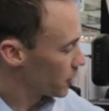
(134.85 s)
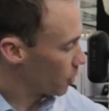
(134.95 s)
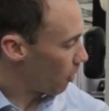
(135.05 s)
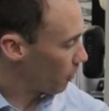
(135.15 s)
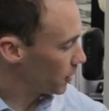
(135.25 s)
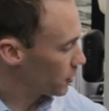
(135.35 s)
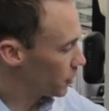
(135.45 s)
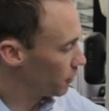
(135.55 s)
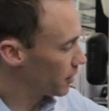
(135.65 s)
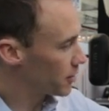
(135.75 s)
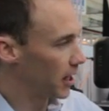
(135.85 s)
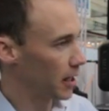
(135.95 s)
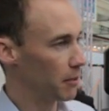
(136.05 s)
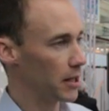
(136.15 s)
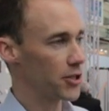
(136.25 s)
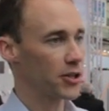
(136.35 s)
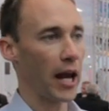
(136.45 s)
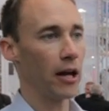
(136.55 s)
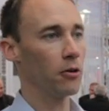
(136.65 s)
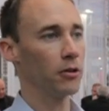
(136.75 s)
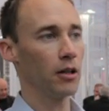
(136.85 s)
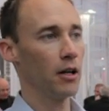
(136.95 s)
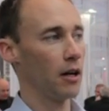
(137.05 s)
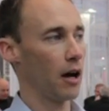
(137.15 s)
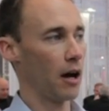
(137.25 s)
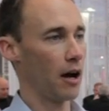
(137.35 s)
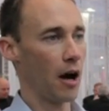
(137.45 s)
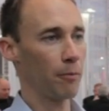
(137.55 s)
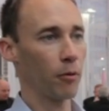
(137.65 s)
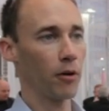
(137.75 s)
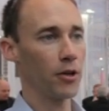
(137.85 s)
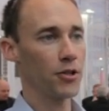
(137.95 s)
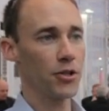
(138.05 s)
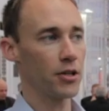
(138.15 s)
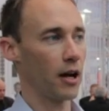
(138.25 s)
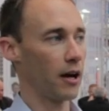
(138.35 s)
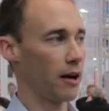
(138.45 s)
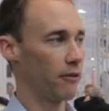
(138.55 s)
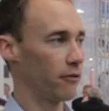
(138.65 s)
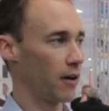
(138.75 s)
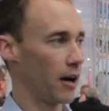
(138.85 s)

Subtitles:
So all these units can be scaled upwards of